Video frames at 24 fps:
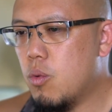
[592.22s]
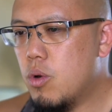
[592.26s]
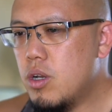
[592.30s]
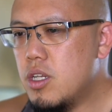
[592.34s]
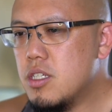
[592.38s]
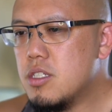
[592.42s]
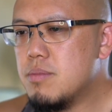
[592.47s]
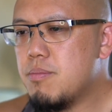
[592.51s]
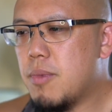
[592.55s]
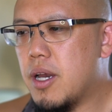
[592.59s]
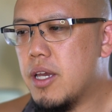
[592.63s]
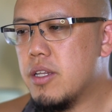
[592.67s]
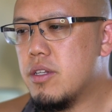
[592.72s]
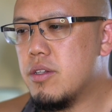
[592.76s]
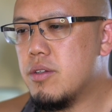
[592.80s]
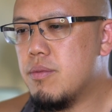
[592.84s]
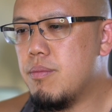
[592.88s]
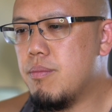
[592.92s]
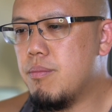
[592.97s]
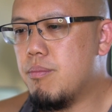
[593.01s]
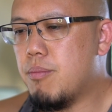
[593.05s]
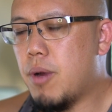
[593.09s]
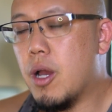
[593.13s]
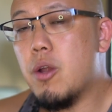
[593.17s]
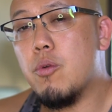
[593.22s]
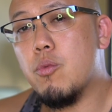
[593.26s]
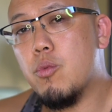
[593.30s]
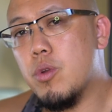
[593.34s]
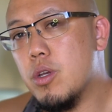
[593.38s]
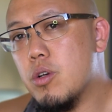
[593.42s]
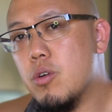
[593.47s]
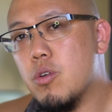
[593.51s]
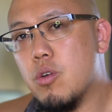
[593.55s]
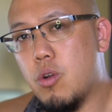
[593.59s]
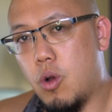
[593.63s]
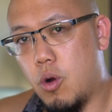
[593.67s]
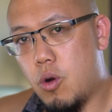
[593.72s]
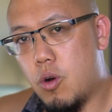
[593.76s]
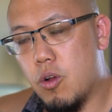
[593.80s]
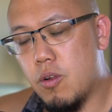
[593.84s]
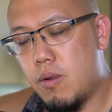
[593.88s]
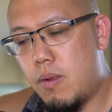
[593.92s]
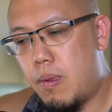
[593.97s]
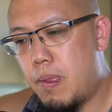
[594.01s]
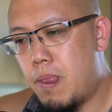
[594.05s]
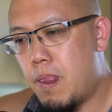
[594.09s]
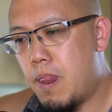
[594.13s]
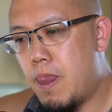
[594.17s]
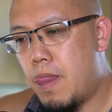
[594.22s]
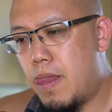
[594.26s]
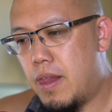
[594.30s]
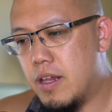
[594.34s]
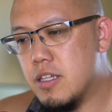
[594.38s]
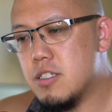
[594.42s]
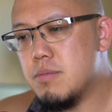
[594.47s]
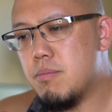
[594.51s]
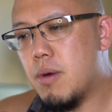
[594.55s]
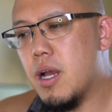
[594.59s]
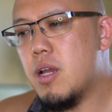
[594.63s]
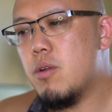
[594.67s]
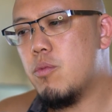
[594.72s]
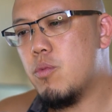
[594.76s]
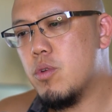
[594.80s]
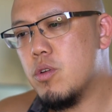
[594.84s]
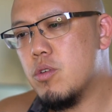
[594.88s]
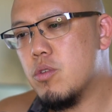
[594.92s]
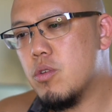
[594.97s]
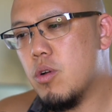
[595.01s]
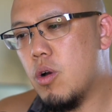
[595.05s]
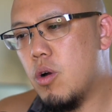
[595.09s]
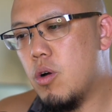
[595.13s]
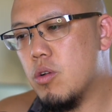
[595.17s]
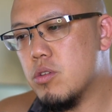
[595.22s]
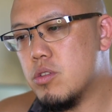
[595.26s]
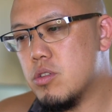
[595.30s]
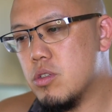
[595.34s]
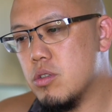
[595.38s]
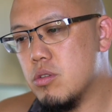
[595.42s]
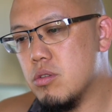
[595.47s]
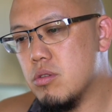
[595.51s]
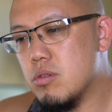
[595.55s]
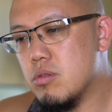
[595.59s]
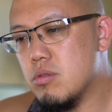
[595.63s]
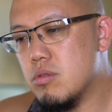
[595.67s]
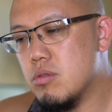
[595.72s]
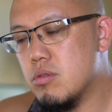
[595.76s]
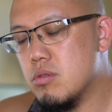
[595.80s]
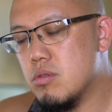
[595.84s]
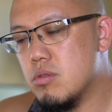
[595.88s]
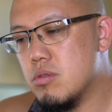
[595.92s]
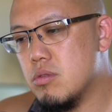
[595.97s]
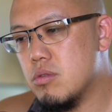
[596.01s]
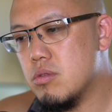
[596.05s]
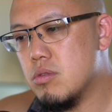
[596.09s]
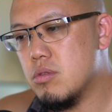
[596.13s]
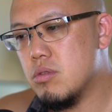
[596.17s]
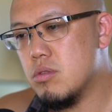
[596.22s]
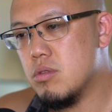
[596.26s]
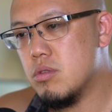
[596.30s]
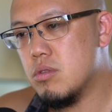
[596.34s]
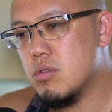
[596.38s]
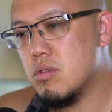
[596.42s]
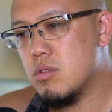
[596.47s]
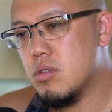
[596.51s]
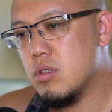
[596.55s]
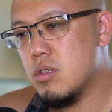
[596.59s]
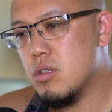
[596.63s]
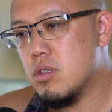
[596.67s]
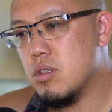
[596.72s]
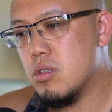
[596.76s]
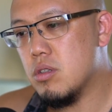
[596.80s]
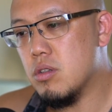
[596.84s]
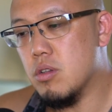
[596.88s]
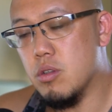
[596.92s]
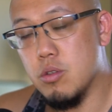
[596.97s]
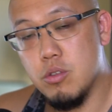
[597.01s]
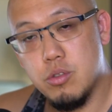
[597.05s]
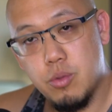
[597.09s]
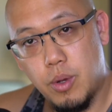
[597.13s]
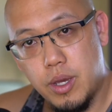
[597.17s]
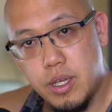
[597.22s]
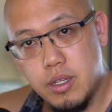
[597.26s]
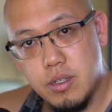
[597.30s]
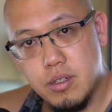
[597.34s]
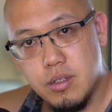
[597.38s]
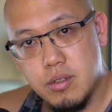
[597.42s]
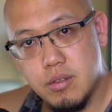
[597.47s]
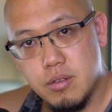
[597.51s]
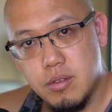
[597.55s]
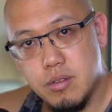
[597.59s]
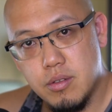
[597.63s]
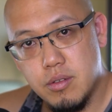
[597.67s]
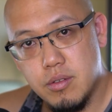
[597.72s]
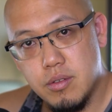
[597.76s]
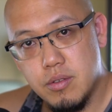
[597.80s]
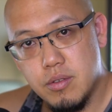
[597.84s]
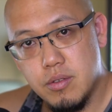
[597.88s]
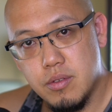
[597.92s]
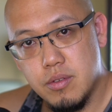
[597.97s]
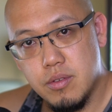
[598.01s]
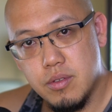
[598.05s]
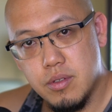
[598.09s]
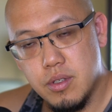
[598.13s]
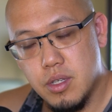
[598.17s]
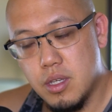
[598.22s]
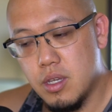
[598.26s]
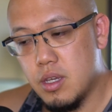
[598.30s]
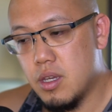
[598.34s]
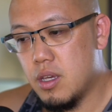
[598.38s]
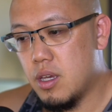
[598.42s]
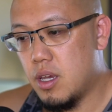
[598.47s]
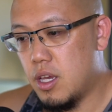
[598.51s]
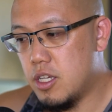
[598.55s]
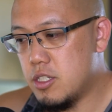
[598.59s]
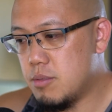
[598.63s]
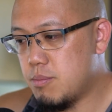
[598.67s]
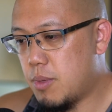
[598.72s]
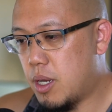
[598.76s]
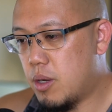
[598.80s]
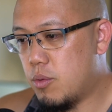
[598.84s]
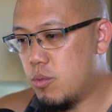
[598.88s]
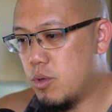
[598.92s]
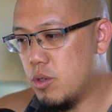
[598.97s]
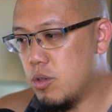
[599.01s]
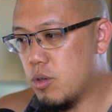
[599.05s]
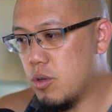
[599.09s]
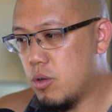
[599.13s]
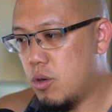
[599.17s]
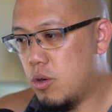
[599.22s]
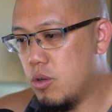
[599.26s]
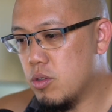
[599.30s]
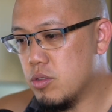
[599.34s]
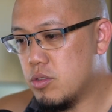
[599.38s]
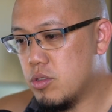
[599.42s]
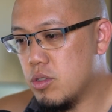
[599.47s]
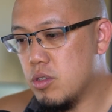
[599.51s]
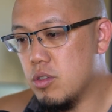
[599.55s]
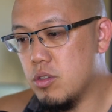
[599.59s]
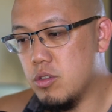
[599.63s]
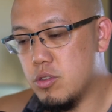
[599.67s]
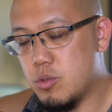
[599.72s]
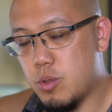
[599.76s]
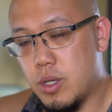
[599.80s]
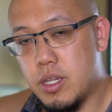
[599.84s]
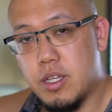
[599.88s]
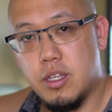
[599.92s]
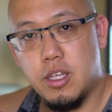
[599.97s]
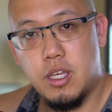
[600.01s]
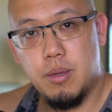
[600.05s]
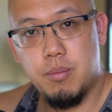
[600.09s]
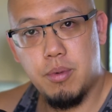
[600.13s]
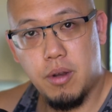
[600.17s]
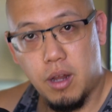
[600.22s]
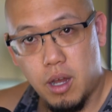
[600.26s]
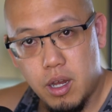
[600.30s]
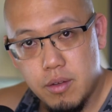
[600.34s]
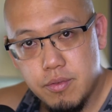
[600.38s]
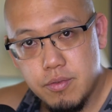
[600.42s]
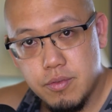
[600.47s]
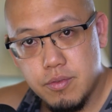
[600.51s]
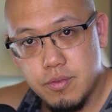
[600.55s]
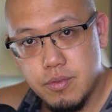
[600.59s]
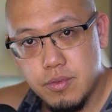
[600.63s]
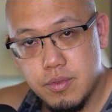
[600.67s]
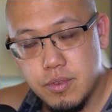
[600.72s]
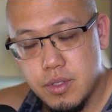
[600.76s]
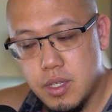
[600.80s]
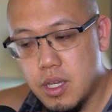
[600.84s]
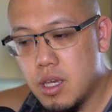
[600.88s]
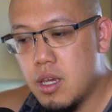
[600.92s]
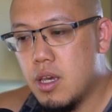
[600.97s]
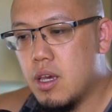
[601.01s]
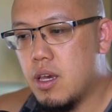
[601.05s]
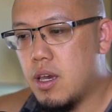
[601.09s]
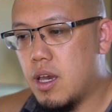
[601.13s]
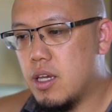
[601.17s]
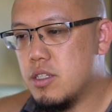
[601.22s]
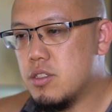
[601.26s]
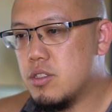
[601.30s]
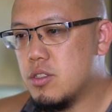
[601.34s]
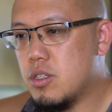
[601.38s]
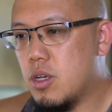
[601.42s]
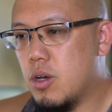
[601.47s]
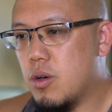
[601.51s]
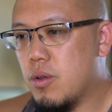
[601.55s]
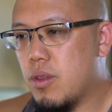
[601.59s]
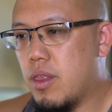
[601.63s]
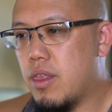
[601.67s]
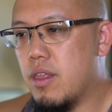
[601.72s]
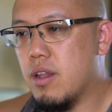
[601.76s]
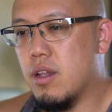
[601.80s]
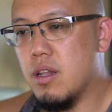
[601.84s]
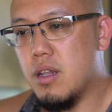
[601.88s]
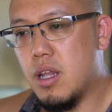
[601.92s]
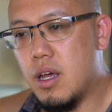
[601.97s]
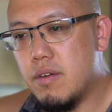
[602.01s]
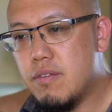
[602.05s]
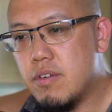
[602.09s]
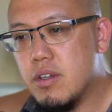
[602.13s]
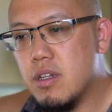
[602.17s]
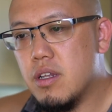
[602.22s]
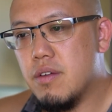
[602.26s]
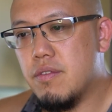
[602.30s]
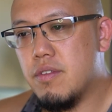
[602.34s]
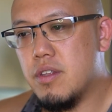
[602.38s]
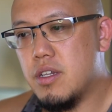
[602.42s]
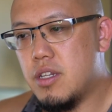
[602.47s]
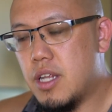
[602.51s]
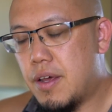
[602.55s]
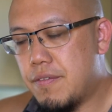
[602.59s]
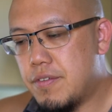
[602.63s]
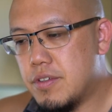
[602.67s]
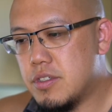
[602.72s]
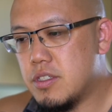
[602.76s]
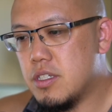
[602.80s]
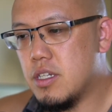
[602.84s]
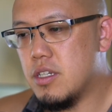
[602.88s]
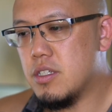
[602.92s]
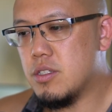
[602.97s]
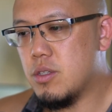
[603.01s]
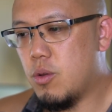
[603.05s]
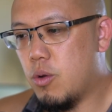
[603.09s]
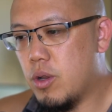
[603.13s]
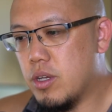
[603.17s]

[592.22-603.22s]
What is my real goal? Is my real goal to lose weight? is my real goal to lose weight and keep it off. And so the level of the deficit